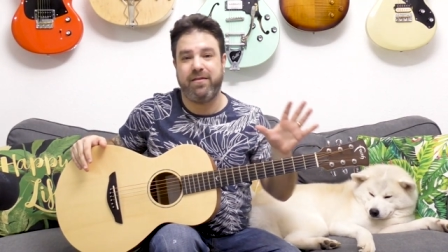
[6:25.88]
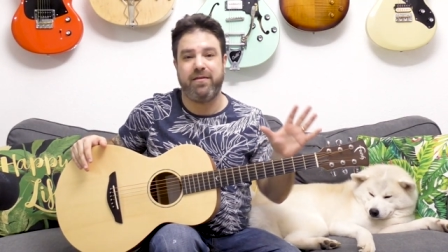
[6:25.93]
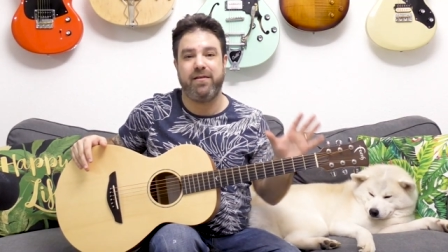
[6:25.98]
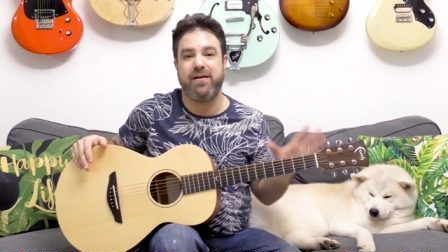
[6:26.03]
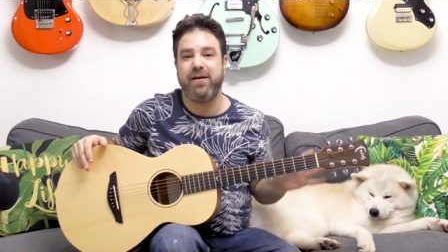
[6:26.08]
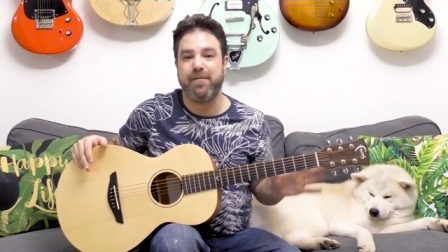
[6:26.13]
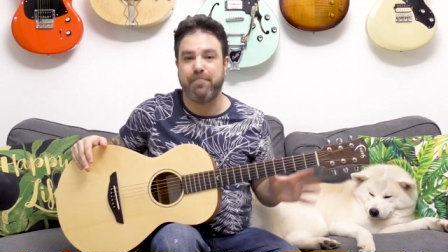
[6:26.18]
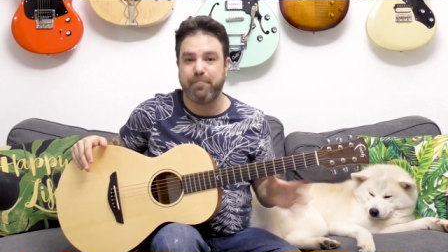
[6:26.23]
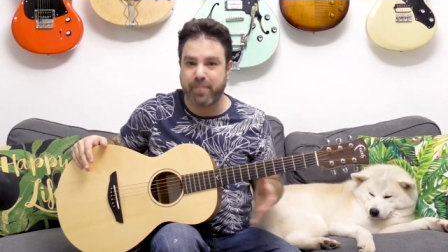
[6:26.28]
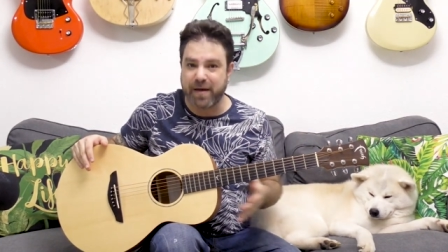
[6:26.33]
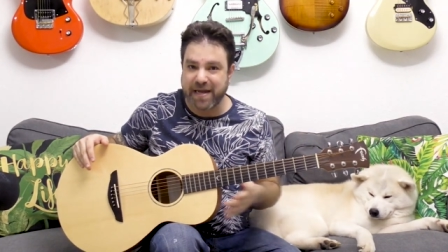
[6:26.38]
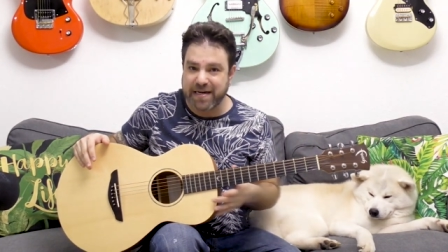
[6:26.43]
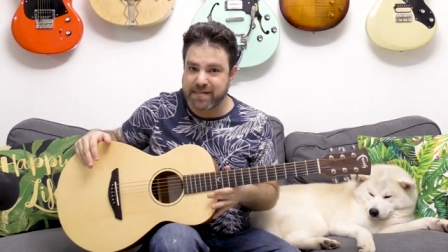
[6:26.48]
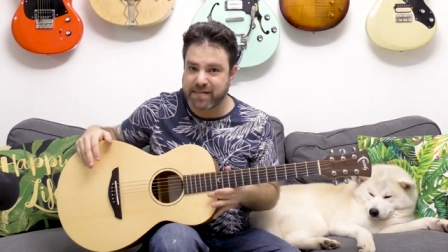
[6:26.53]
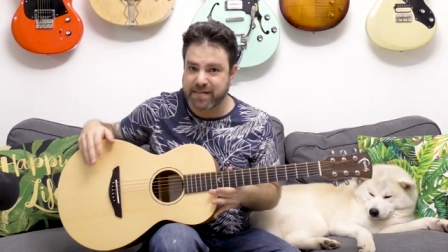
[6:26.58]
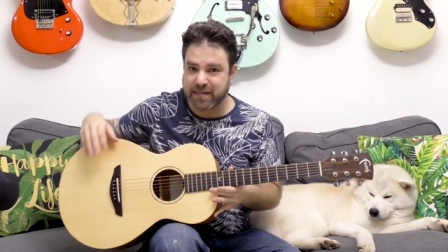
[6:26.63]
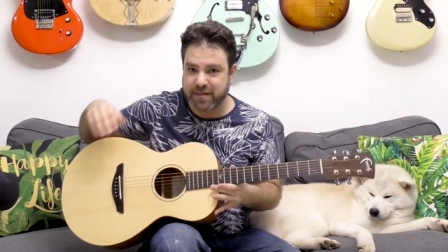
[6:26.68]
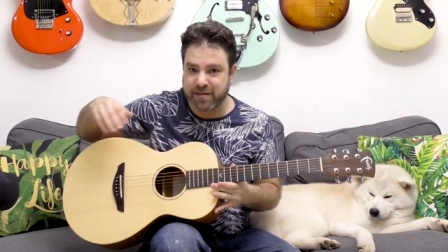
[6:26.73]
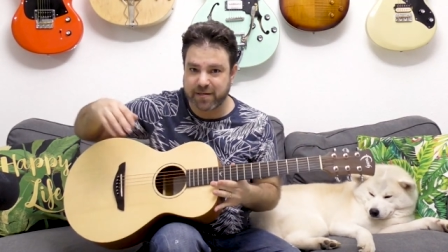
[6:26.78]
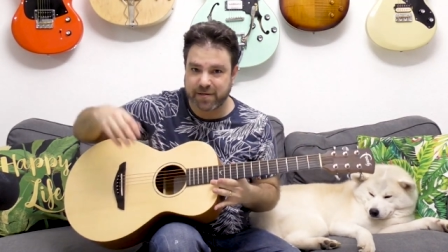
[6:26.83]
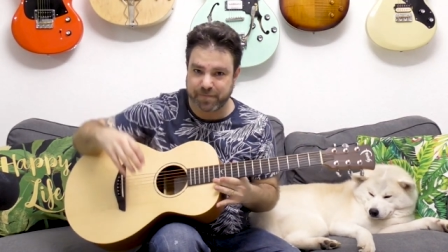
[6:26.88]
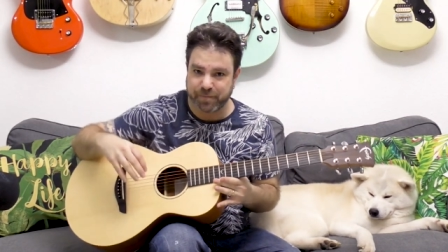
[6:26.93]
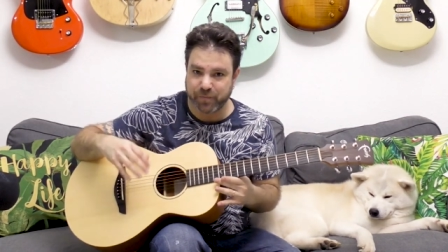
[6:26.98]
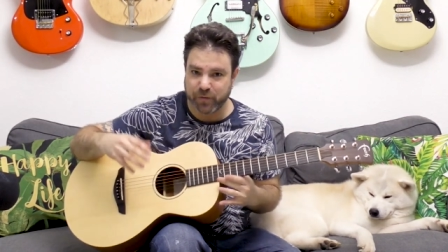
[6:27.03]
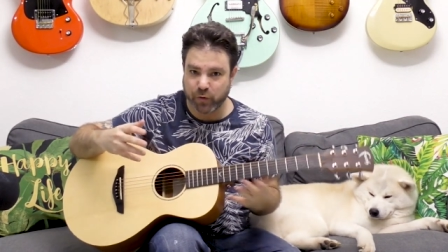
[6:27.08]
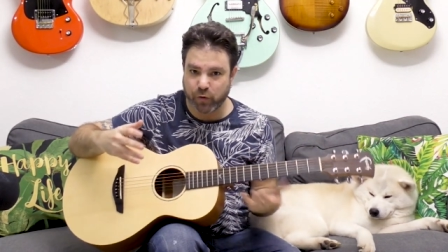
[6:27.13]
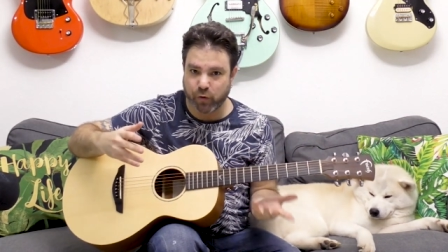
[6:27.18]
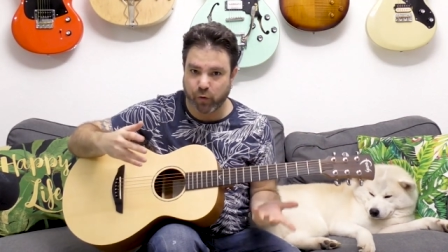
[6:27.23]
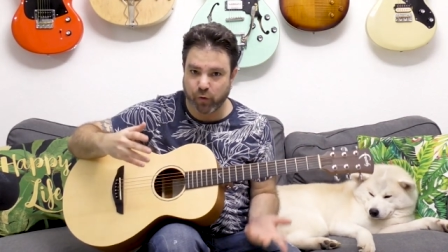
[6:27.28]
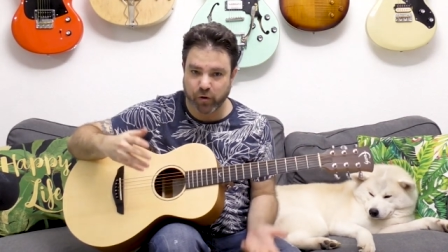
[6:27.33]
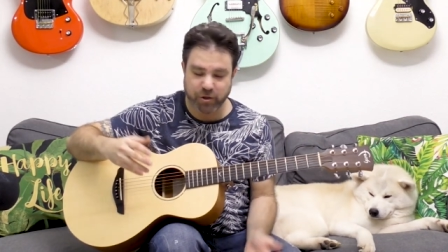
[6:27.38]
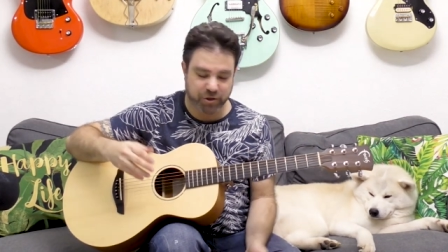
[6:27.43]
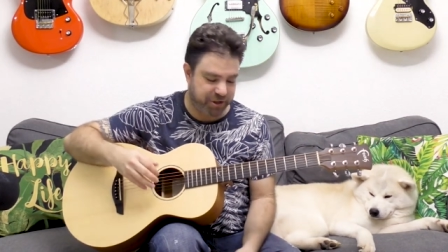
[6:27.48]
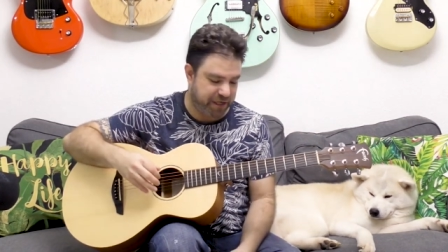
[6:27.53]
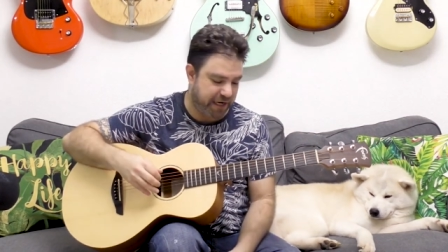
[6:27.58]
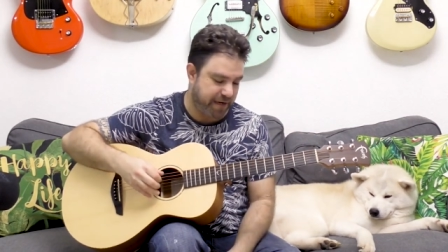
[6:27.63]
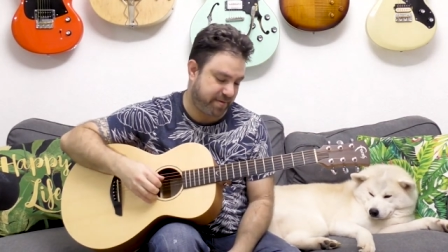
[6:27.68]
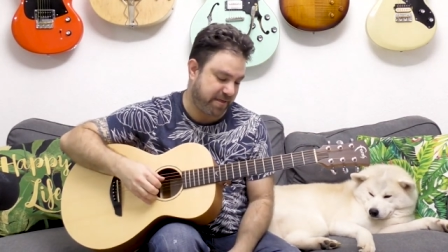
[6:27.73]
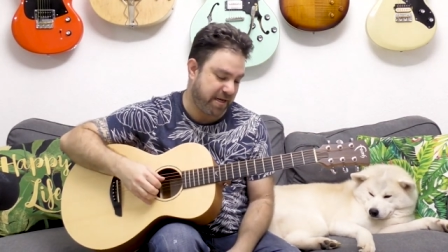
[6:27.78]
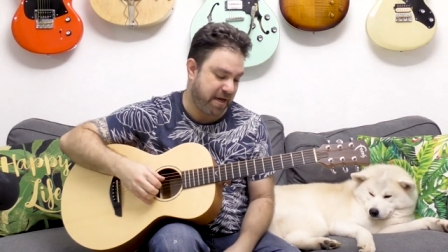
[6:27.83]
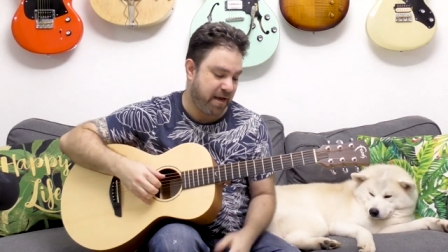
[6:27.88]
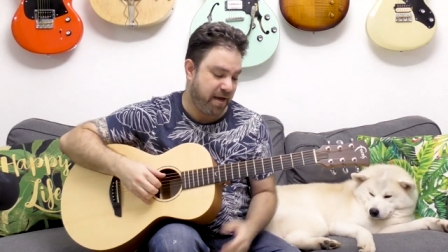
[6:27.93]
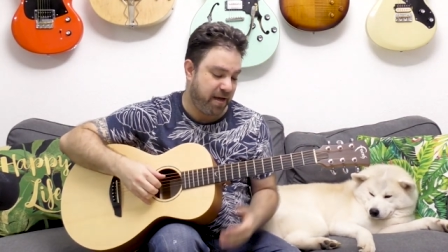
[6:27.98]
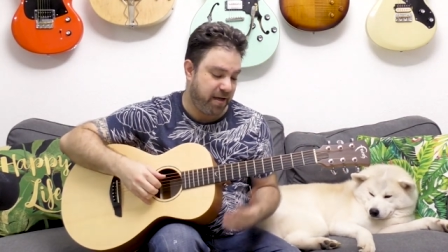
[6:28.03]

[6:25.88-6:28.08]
the basic chord shapes.